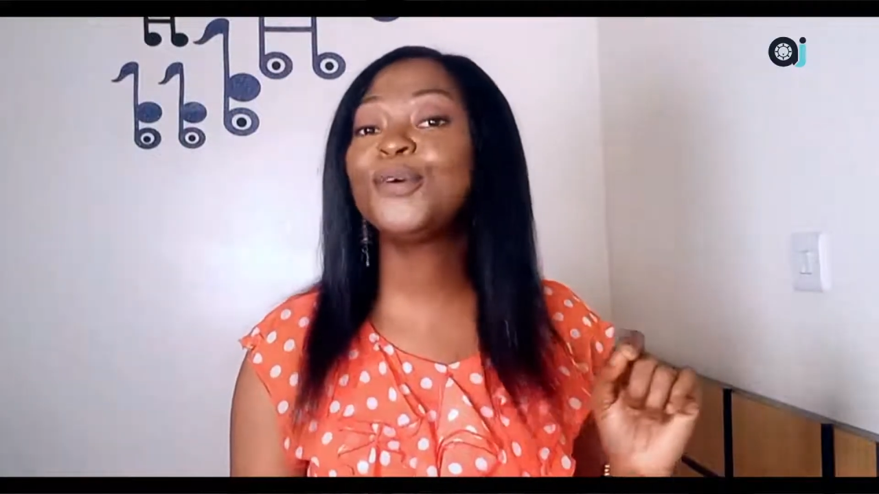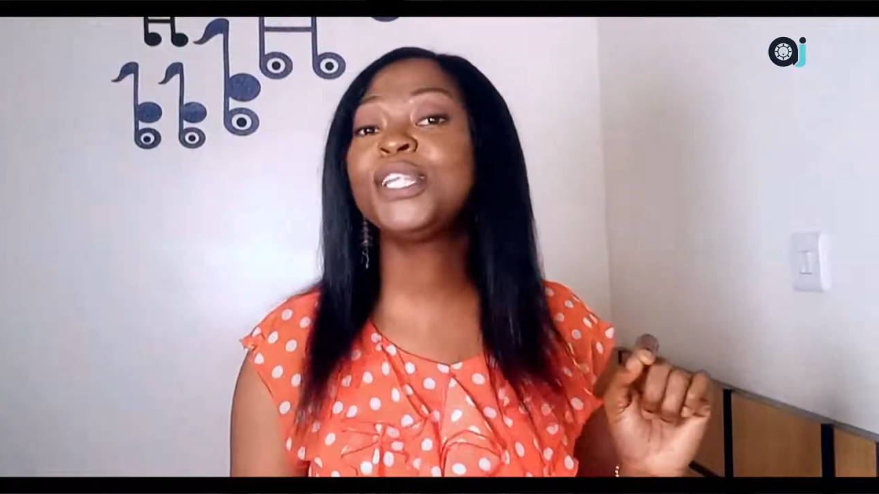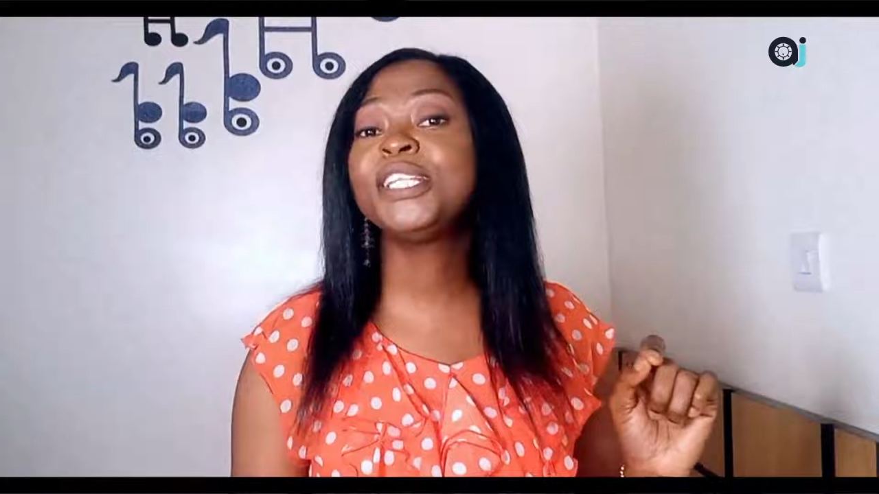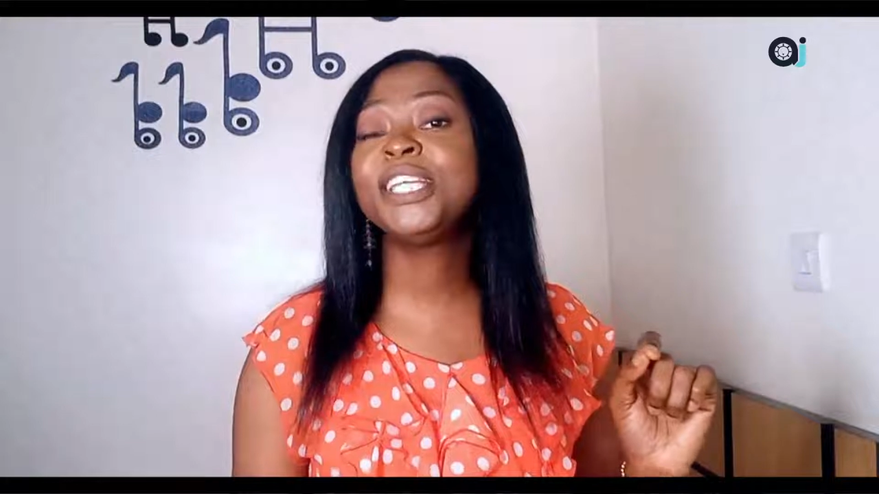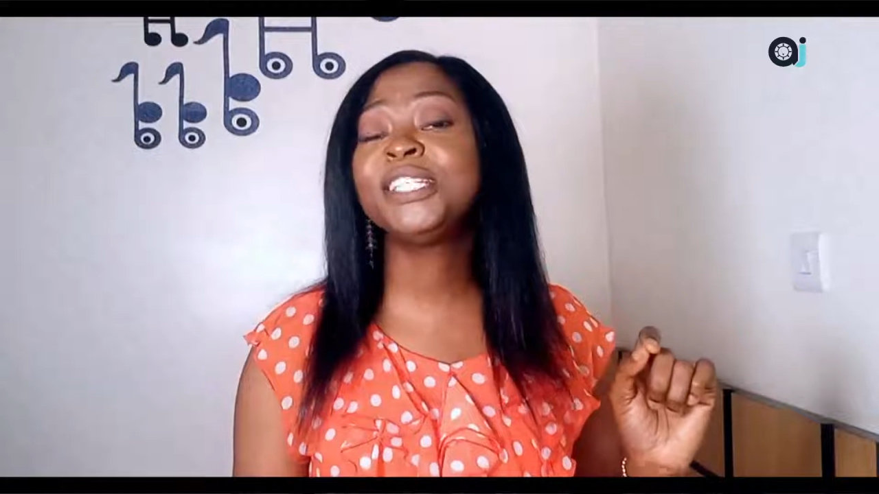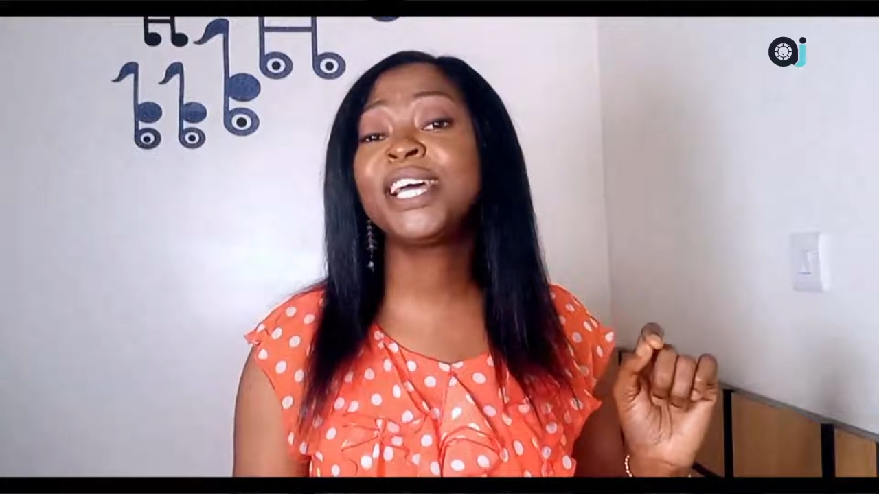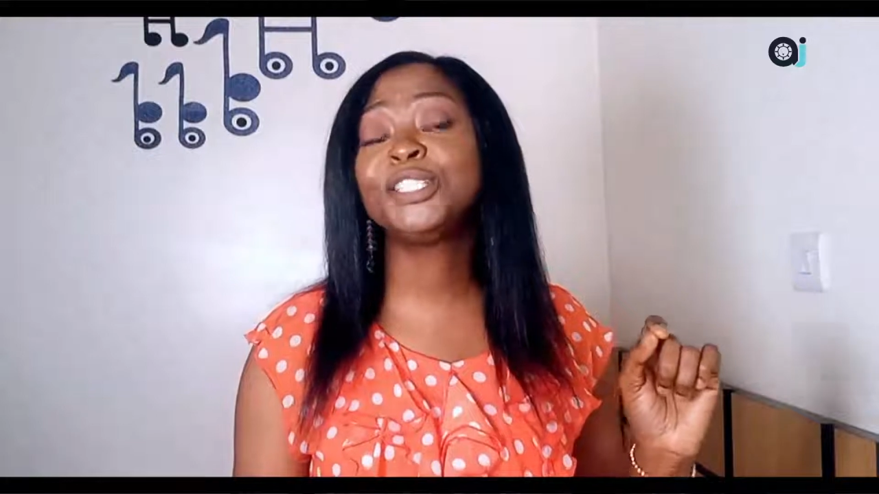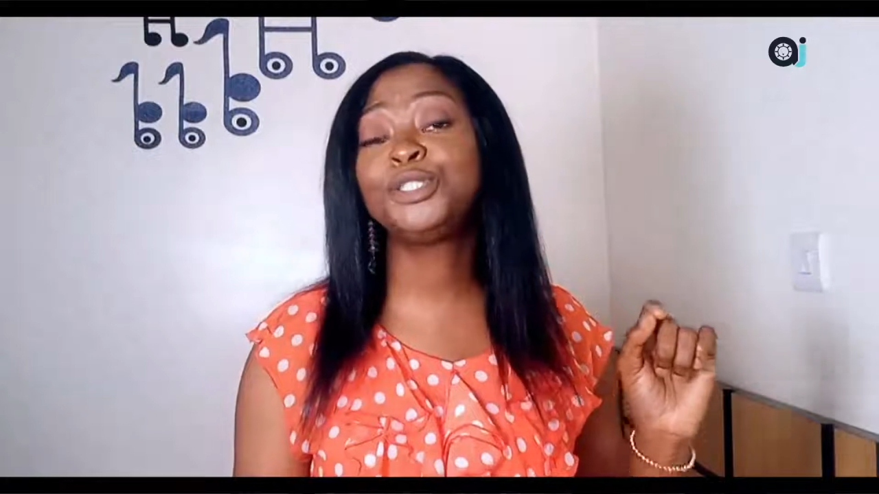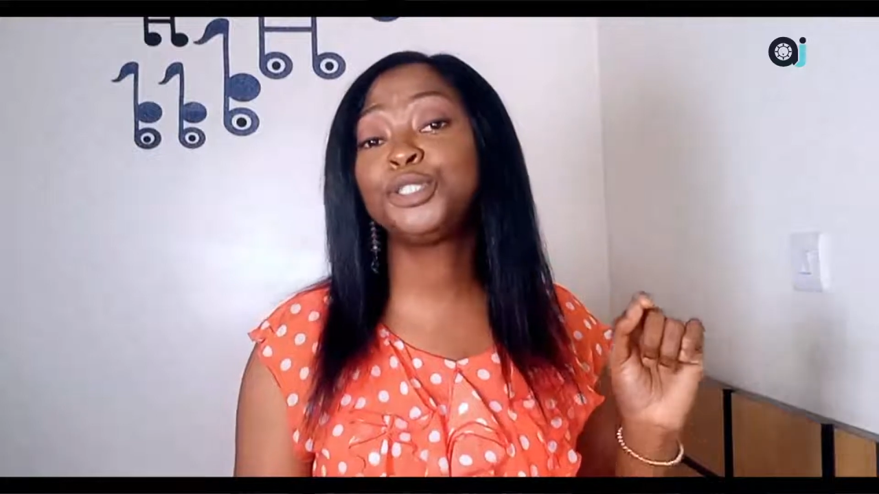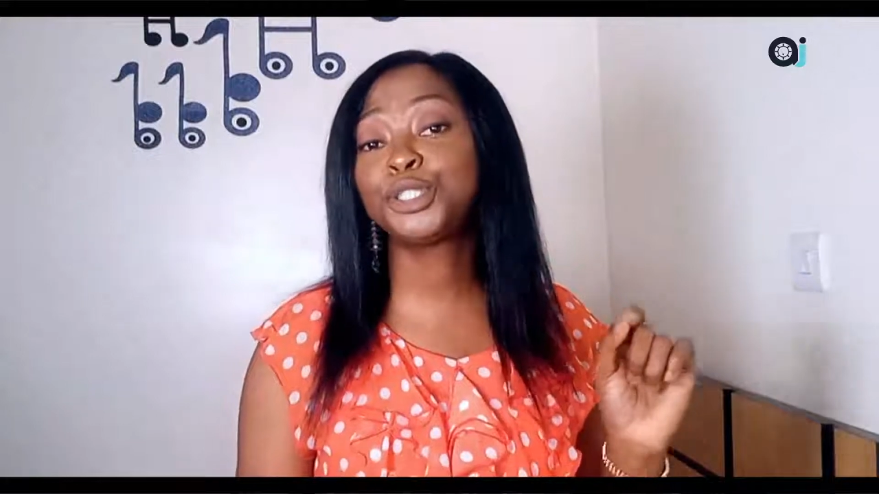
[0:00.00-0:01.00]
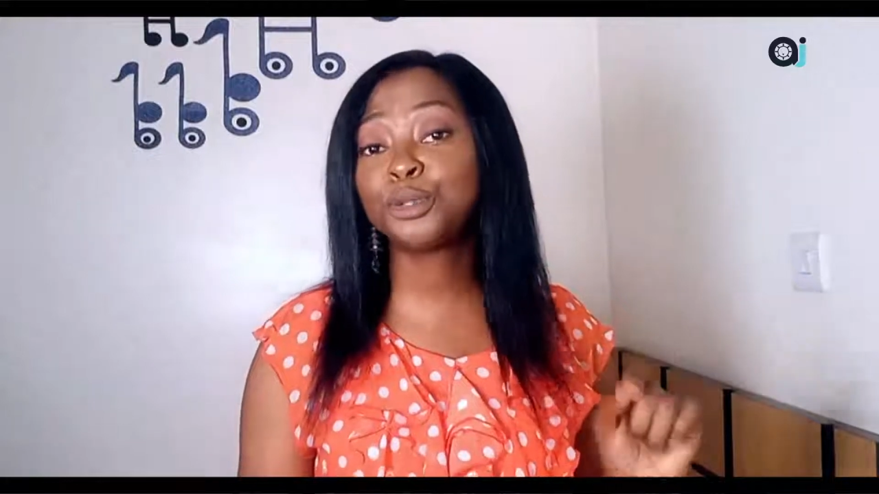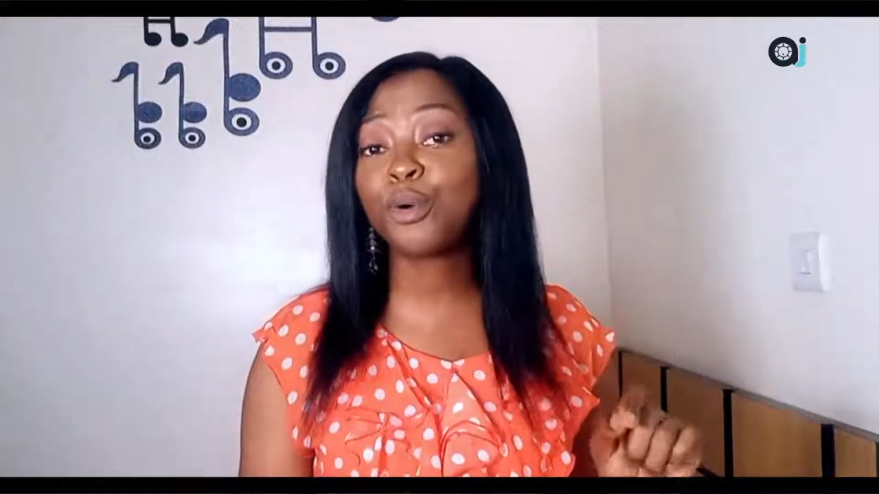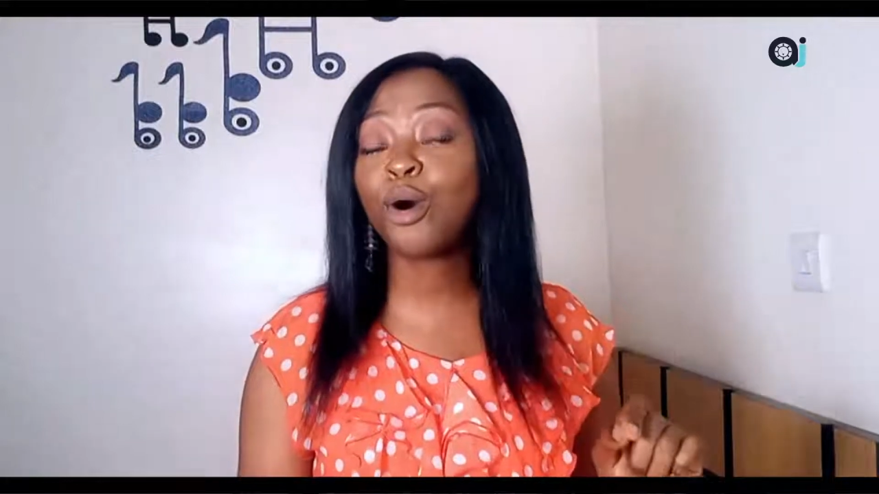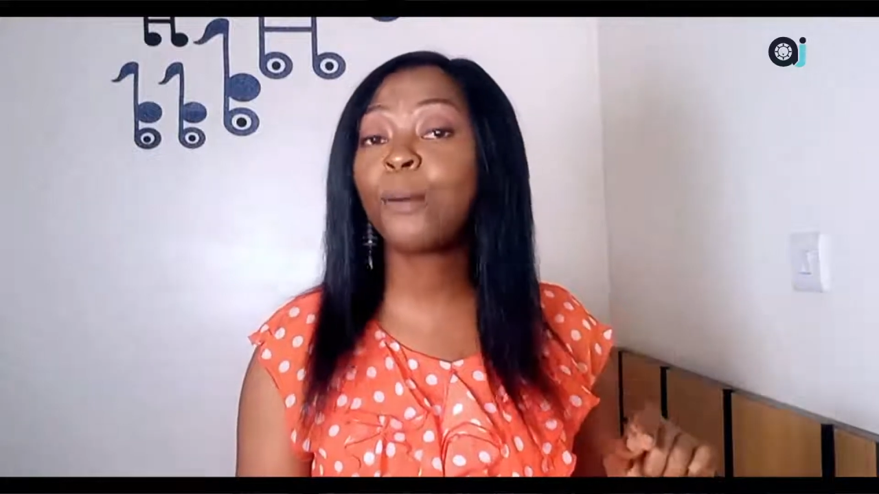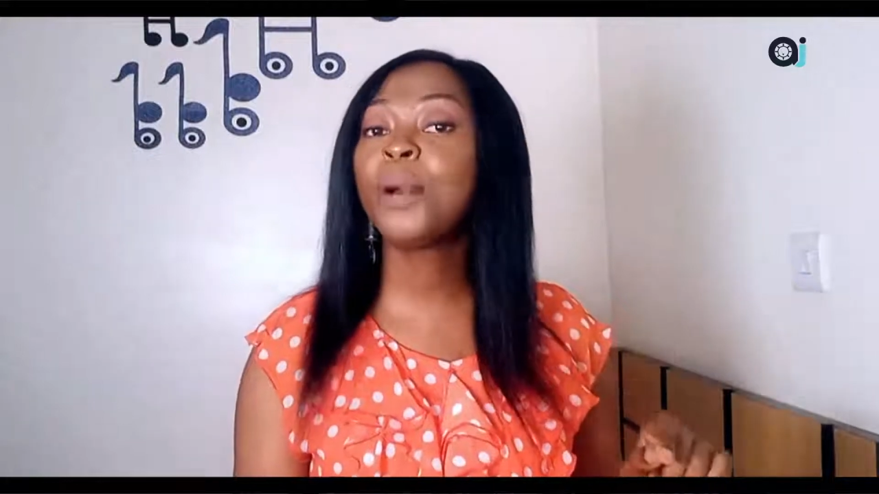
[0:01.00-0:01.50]
only needed to show
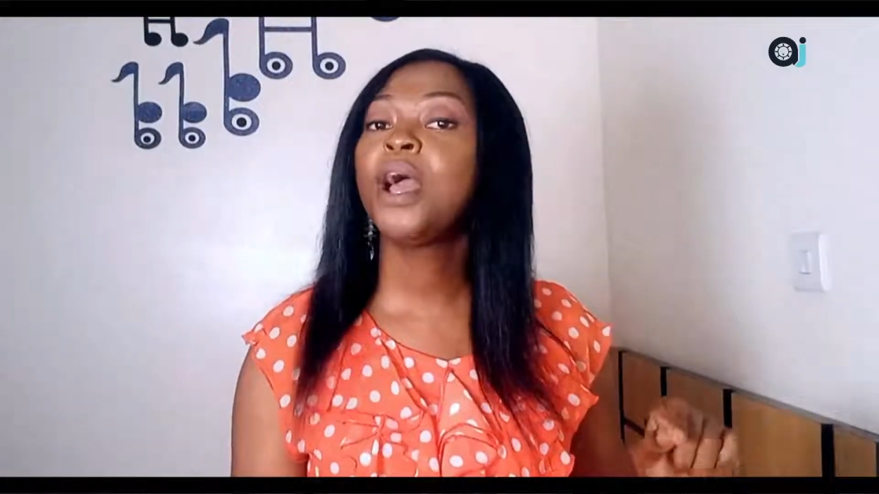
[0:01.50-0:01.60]
up